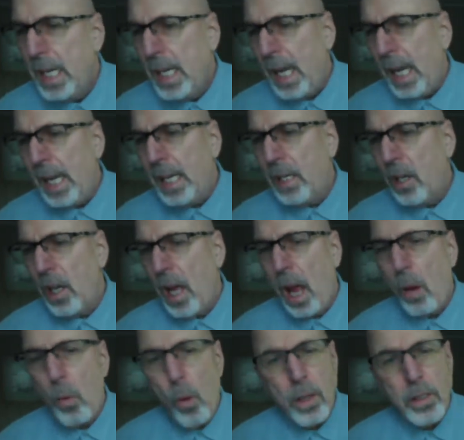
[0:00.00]
And I
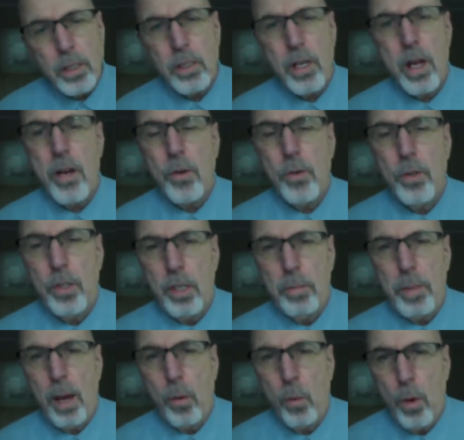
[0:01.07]
want to talk with you
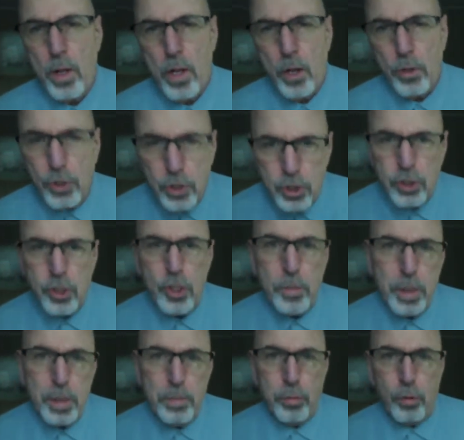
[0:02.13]
about one of those
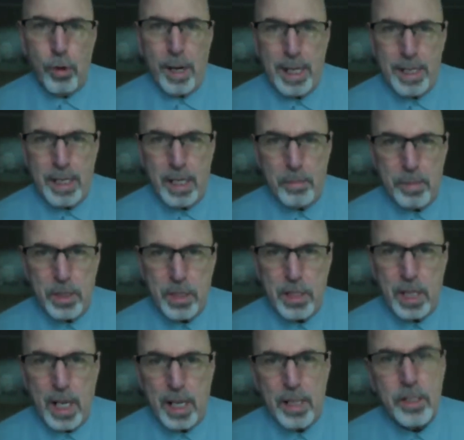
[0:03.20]
stupid branding
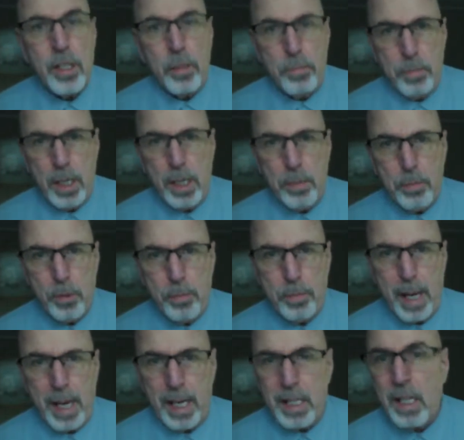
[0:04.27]
mistakes that people
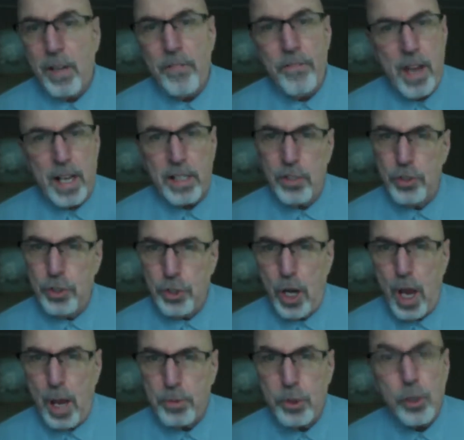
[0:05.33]
make that affect their
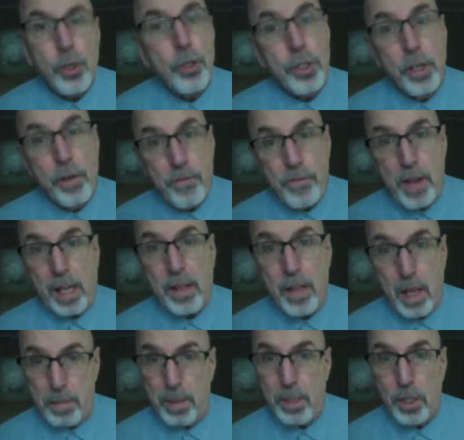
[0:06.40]
job search and affect them
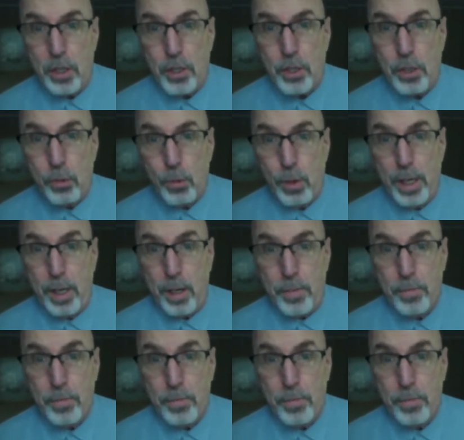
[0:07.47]
in their career.